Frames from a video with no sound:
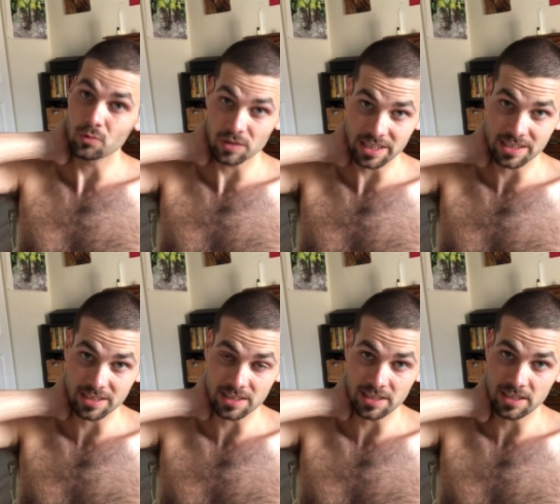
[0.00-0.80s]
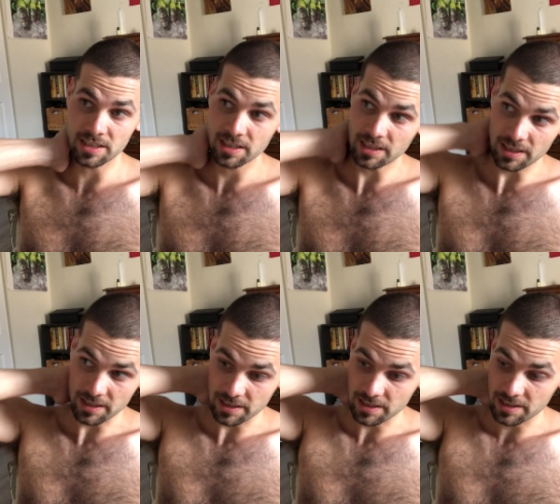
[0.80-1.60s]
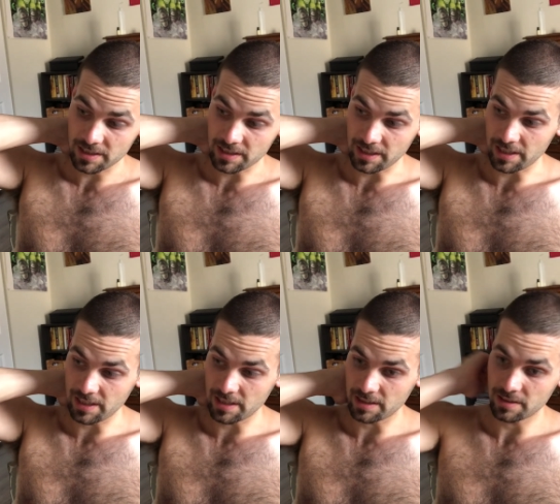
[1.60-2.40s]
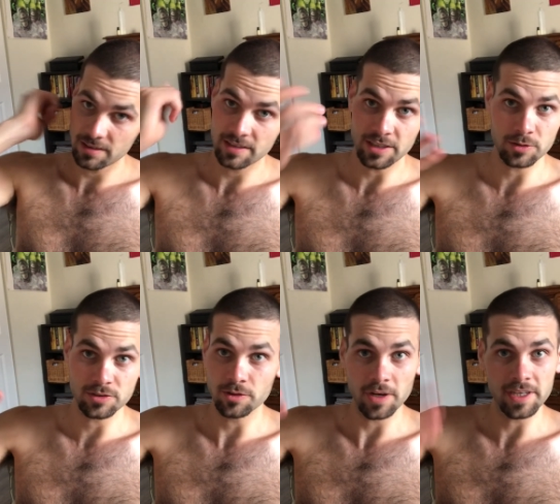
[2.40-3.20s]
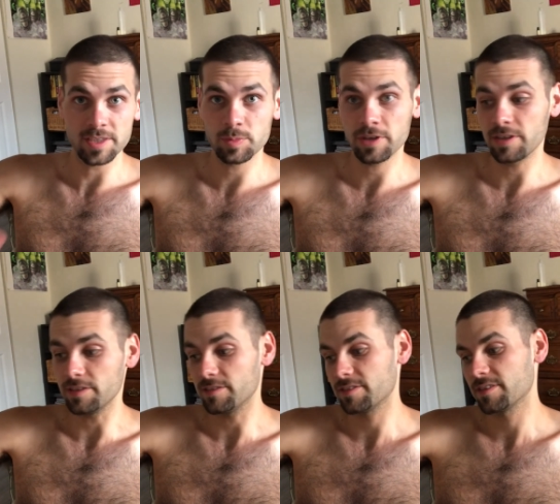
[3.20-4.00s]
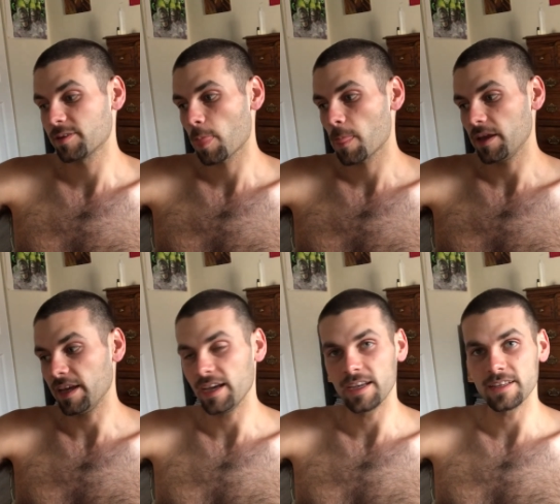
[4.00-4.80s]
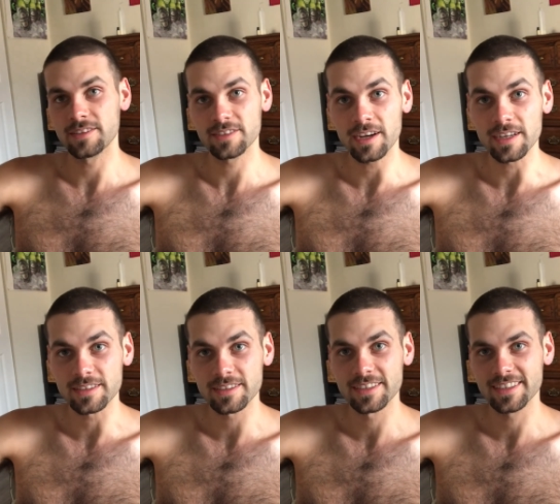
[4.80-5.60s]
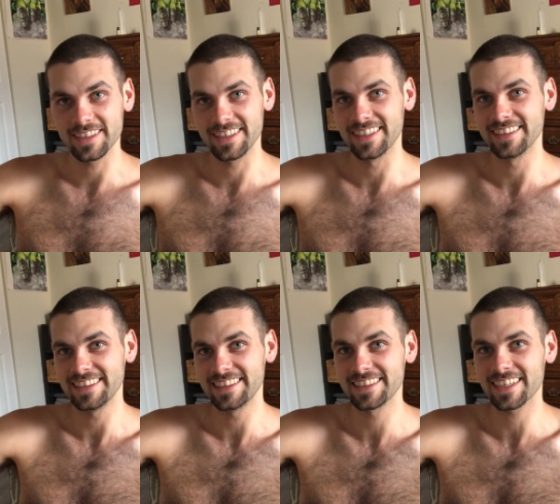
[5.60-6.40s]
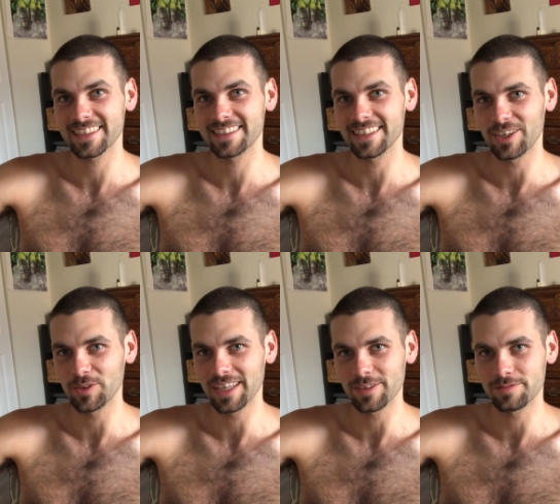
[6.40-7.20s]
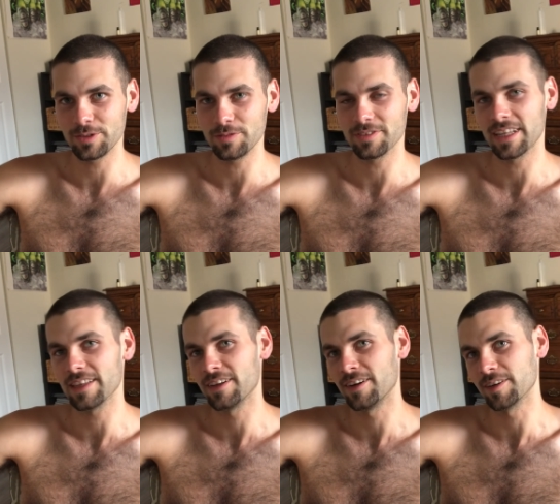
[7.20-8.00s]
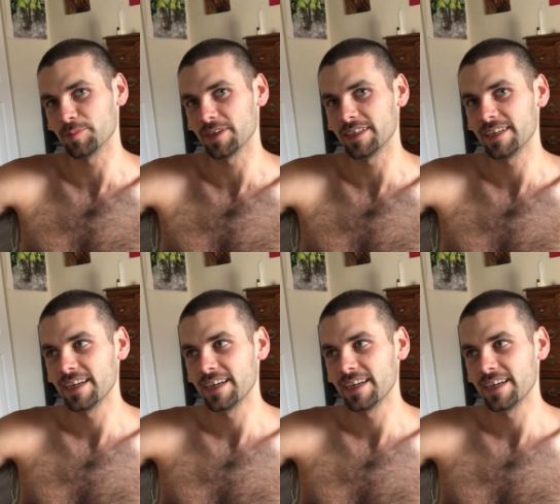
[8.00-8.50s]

recently, and it was a great experience, and it sucked. It sucks to go without food for that long, but